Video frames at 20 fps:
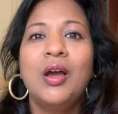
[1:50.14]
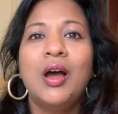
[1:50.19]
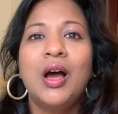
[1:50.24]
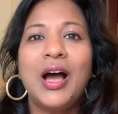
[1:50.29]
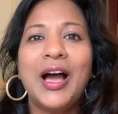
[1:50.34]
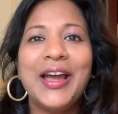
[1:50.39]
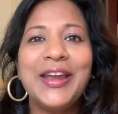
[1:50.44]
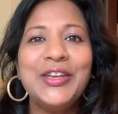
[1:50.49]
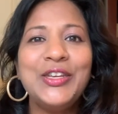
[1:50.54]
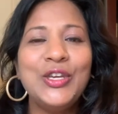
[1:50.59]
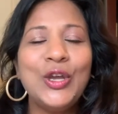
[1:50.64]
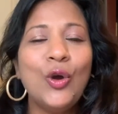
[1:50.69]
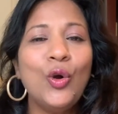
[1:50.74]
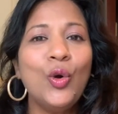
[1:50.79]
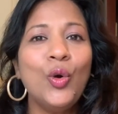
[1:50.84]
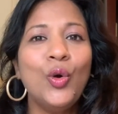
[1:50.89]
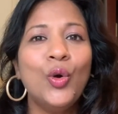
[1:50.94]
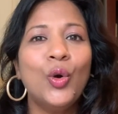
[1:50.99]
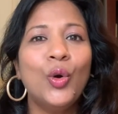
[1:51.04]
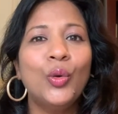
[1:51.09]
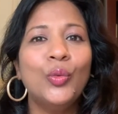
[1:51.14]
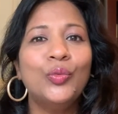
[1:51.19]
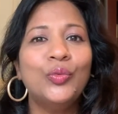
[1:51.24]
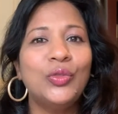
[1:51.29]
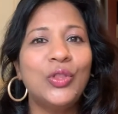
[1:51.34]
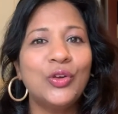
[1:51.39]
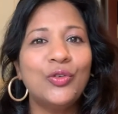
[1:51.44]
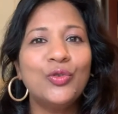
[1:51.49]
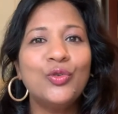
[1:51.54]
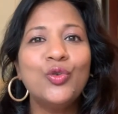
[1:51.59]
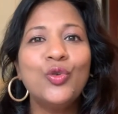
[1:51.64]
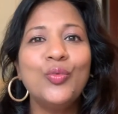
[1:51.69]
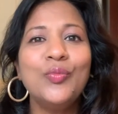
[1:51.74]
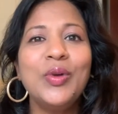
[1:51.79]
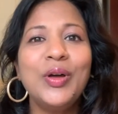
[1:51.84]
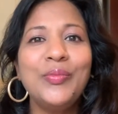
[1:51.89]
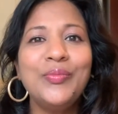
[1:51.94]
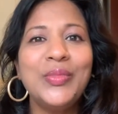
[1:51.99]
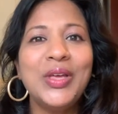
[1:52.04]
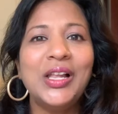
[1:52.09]
I know the
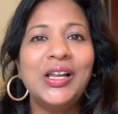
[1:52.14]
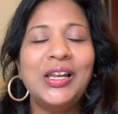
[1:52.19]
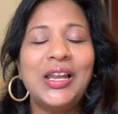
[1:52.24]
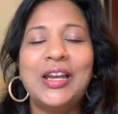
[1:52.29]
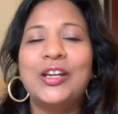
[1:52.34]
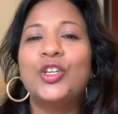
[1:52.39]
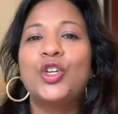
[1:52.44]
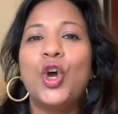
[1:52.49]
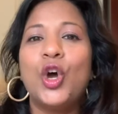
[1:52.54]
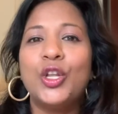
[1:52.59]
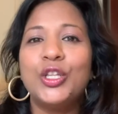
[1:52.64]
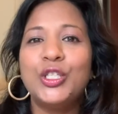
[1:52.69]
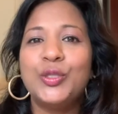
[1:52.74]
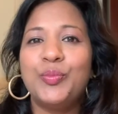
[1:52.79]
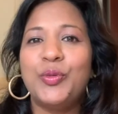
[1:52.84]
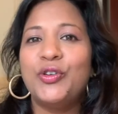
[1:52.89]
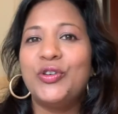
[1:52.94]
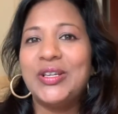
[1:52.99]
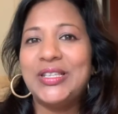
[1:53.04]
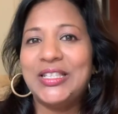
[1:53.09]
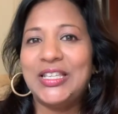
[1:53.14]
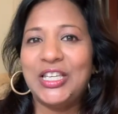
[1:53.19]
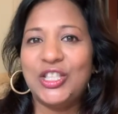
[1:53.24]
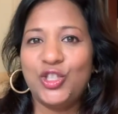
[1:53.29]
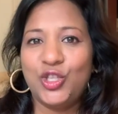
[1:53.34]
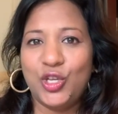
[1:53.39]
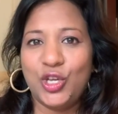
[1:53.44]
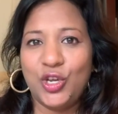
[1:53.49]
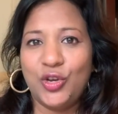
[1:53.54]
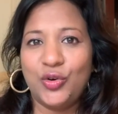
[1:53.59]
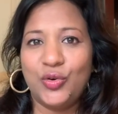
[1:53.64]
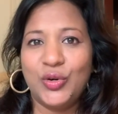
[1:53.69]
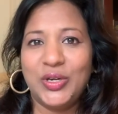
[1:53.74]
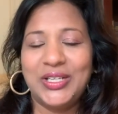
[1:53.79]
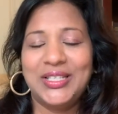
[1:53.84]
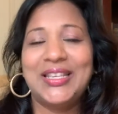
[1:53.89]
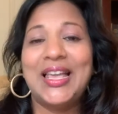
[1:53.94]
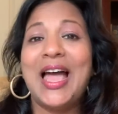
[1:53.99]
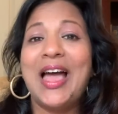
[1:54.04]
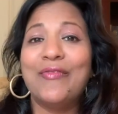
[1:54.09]
rumor mill and conspiracy
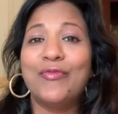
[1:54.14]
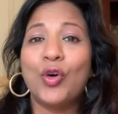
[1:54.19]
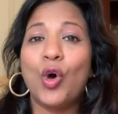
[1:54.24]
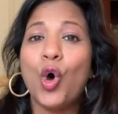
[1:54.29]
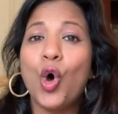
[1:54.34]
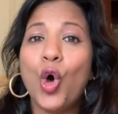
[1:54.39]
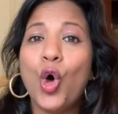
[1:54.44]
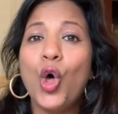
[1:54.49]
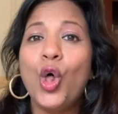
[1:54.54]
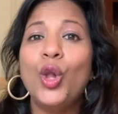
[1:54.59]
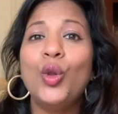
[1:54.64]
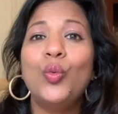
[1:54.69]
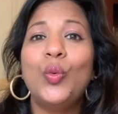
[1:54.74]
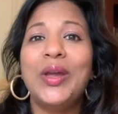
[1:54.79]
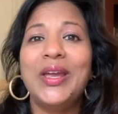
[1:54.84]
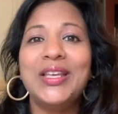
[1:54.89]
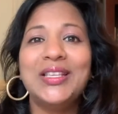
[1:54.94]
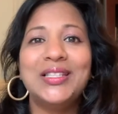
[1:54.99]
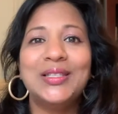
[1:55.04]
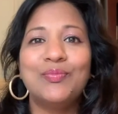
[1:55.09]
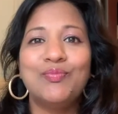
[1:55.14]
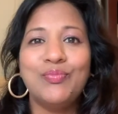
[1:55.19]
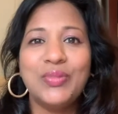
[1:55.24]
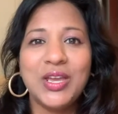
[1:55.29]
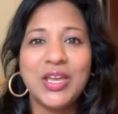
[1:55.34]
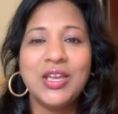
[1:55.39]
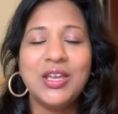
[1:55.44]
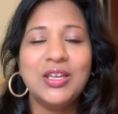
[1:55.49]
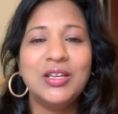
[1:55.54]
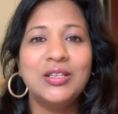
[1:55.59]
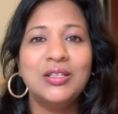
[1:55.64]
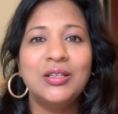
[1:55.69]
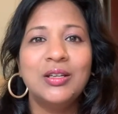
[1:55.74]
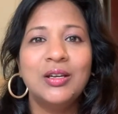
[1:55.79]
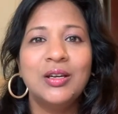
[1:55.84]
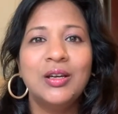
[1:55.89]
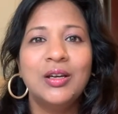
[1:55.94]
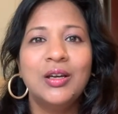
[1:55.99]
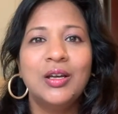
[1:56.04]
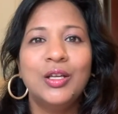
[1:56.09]
theories have always been
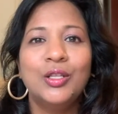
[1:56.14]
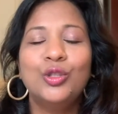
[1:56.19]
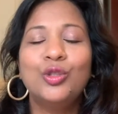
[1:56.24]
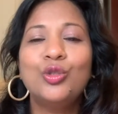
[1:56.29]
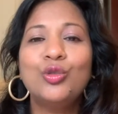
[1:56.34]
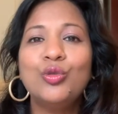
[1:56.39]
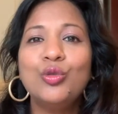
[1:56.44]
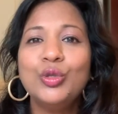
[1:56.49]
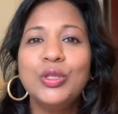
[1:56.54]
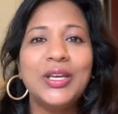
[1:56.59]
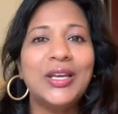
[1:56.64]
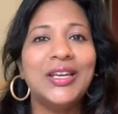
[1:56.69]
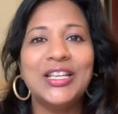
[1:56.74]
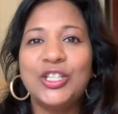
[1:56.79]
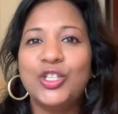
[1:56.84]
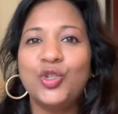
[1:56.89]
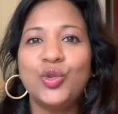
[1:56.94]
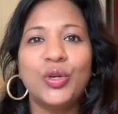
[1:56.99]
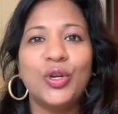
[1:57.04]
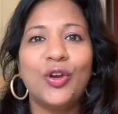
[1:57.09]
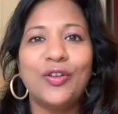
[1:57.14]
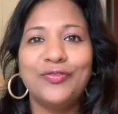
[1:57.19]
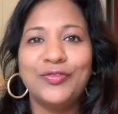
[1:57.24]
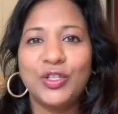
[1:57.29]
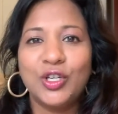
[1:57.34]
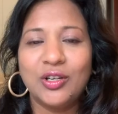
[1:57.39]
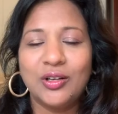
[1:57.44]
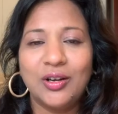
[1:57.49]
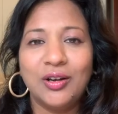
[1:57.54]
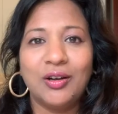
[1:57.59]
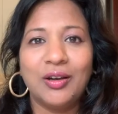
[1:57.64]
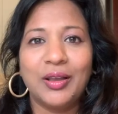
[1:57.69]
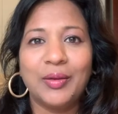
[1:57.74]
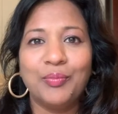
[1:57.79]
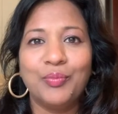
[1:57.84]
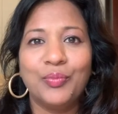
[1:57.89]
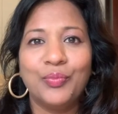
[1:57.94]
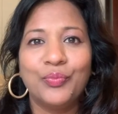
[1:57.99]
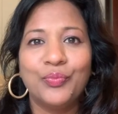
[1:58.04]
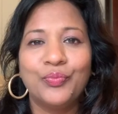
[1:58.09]
through the history of
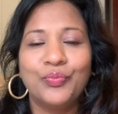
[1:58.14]
time.